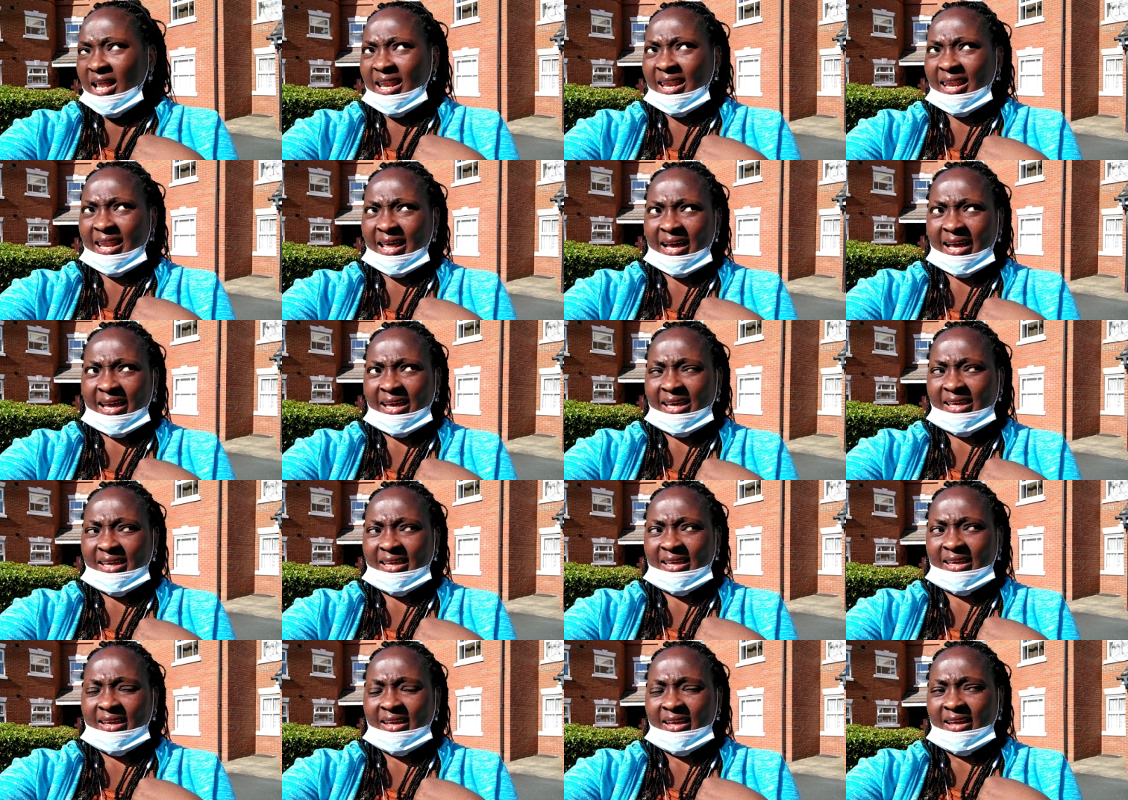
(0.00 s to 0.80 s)

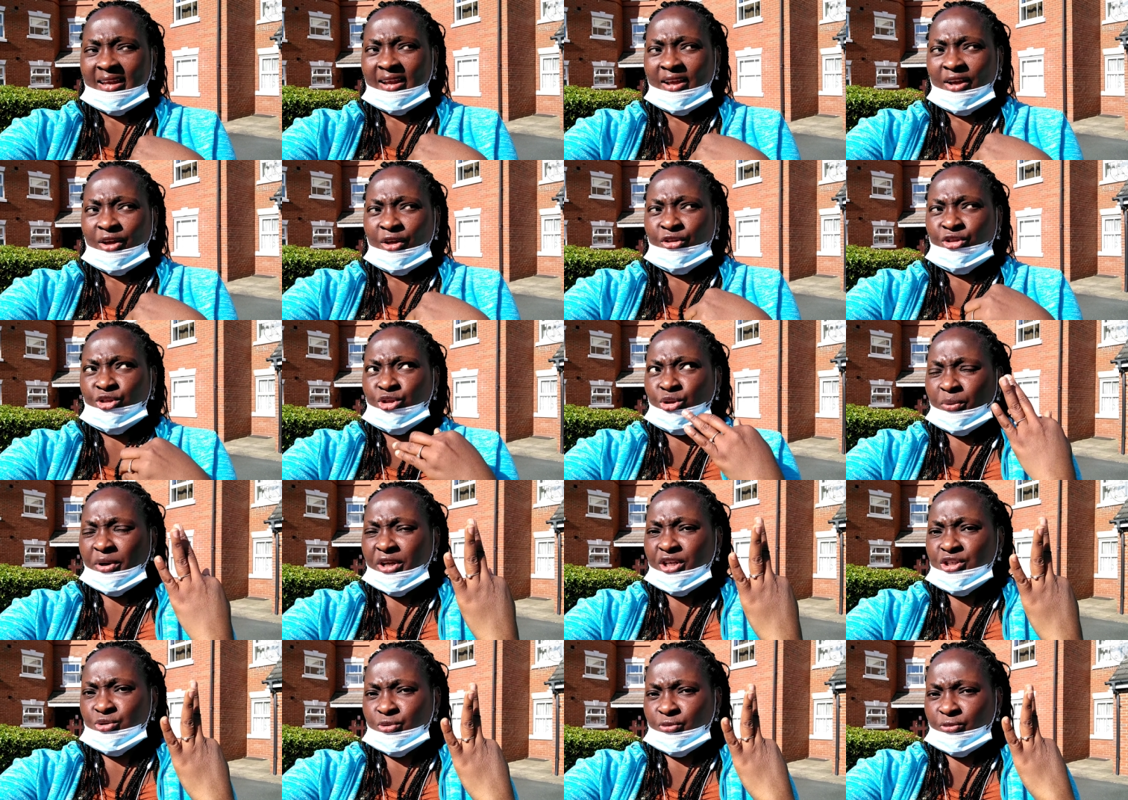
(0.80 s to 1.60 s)
Like
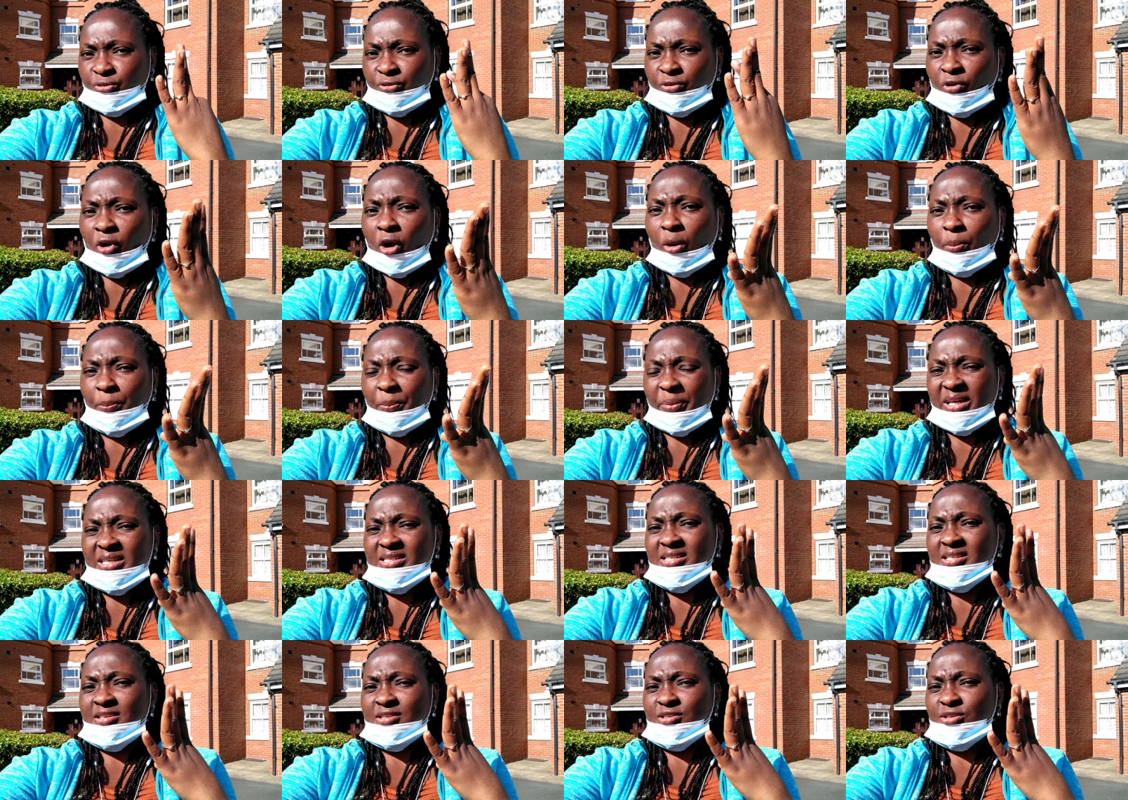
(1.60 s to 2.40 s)
three to four
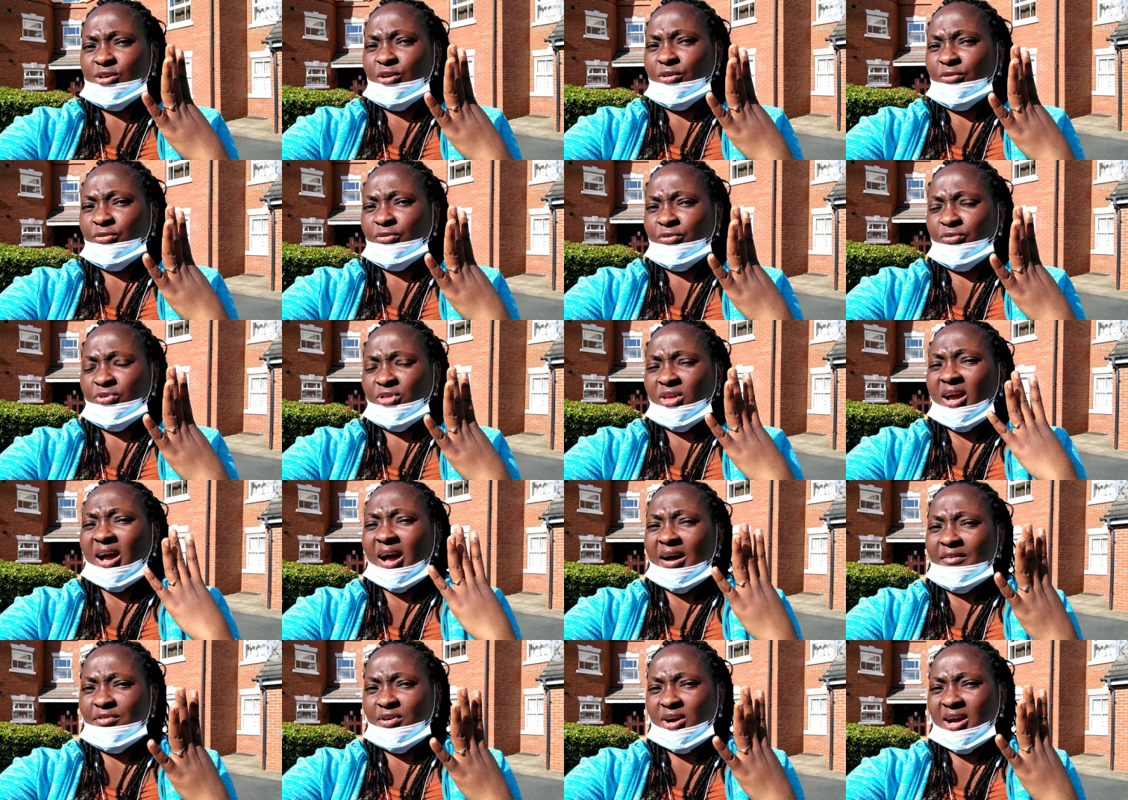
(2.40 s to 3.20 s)
pieces of
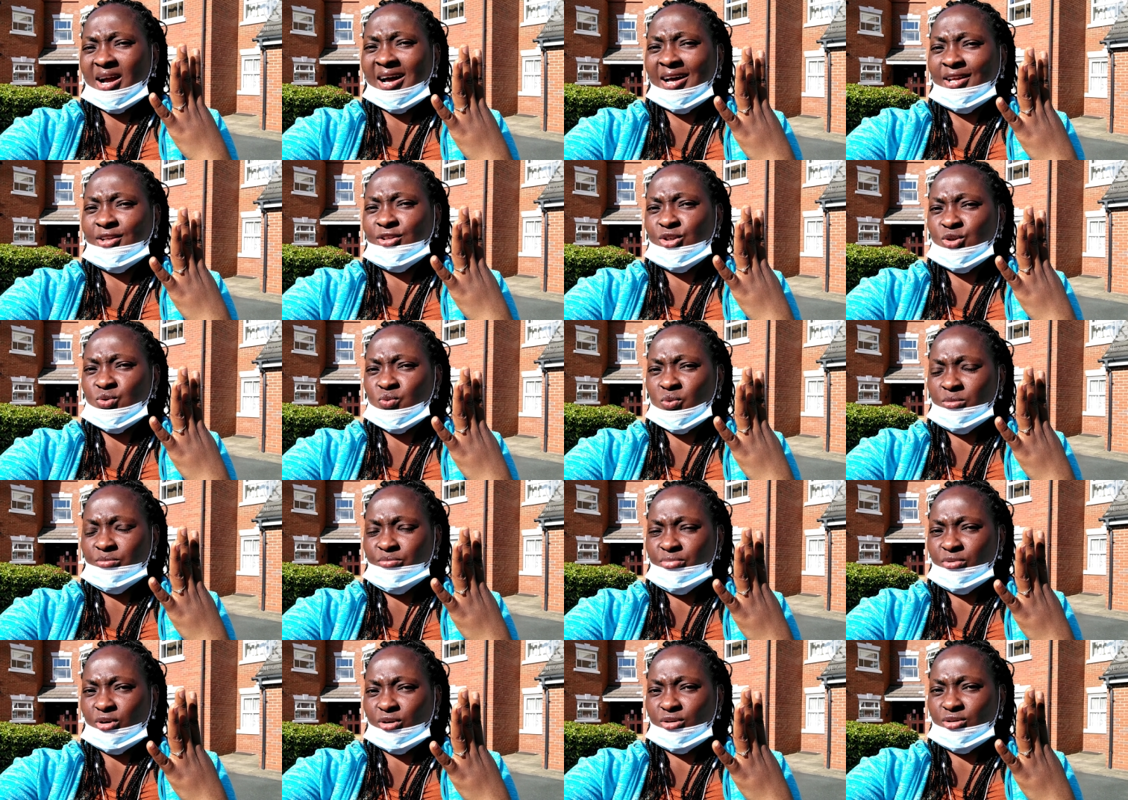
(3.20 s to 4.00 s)
the avocados
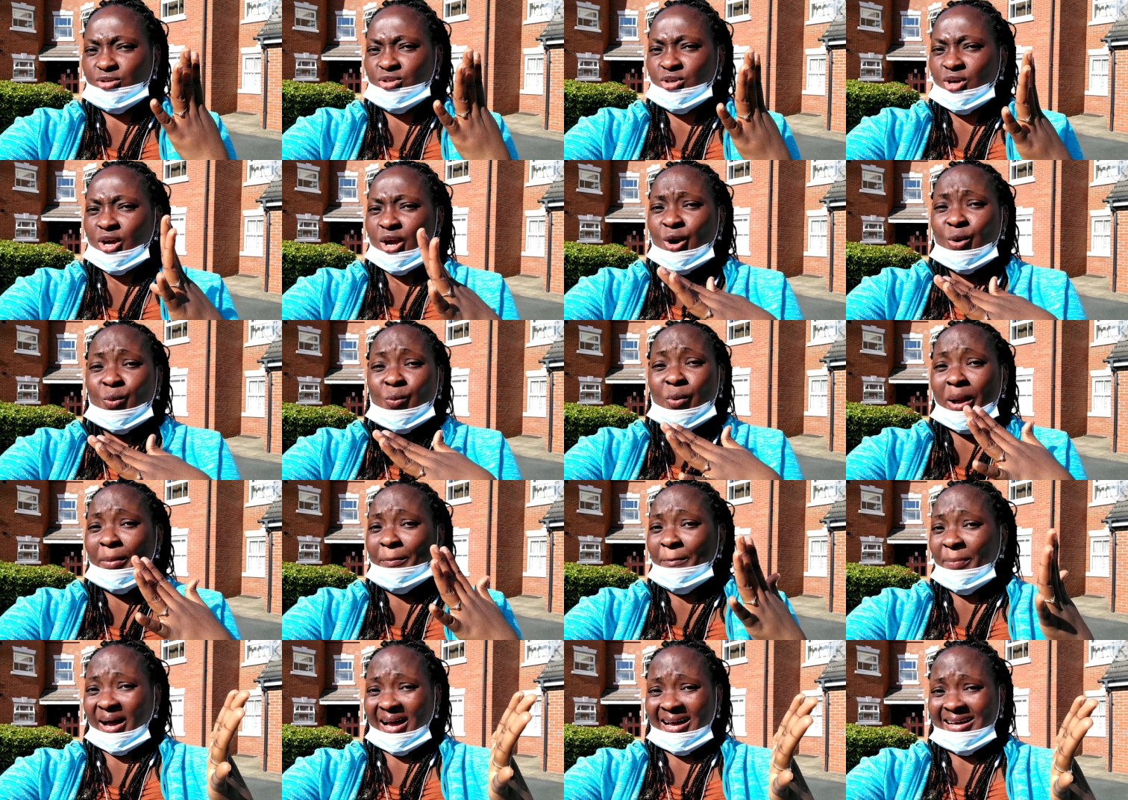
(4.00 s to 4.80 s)
we bought
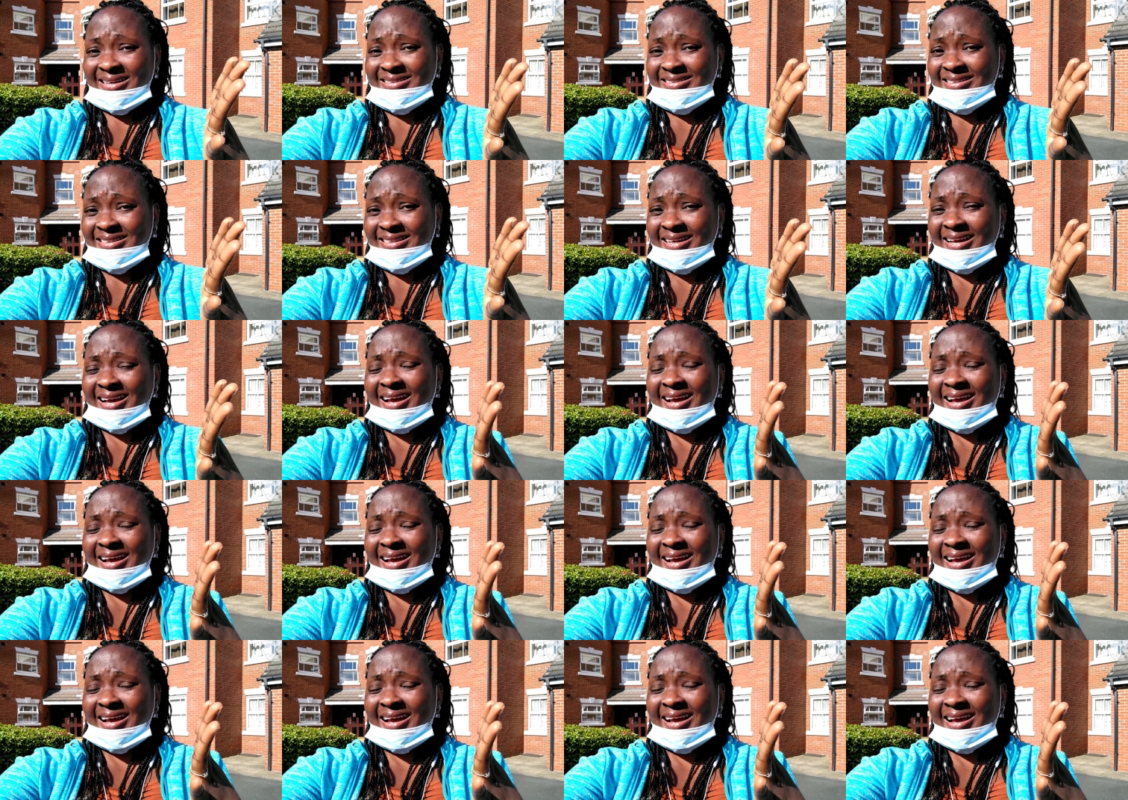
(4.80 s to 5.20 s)
were bad.